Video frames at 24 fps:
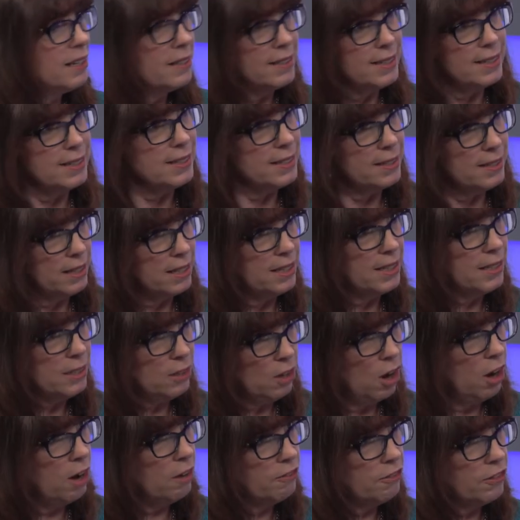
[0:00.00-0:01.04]
Does this
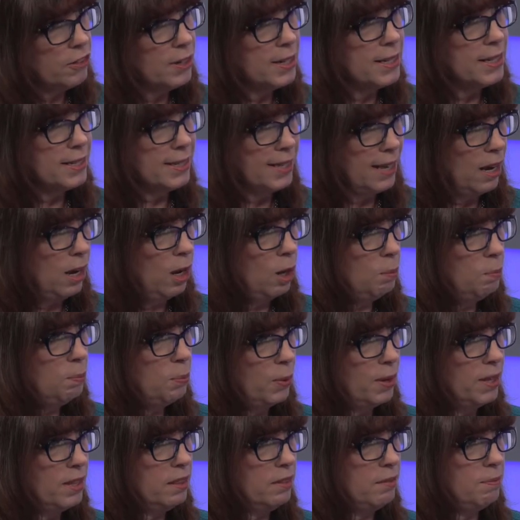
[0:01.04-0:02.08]
conference help
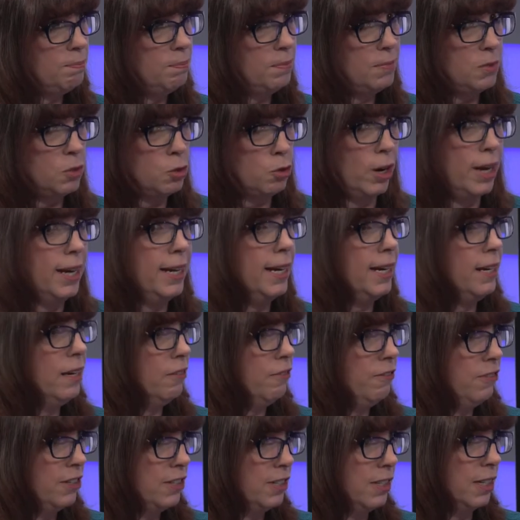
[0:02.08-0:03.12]
with training the
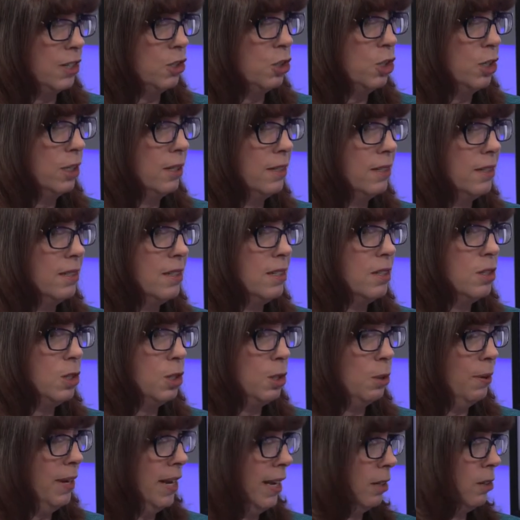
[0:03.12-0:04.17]
physicians
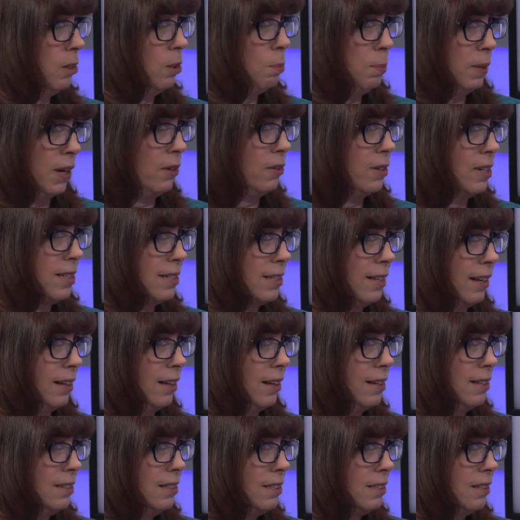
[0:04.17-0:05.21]
to handle parents like
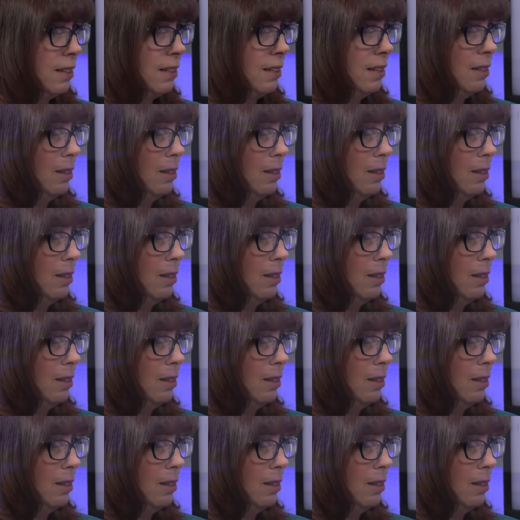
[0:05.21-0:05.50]
us?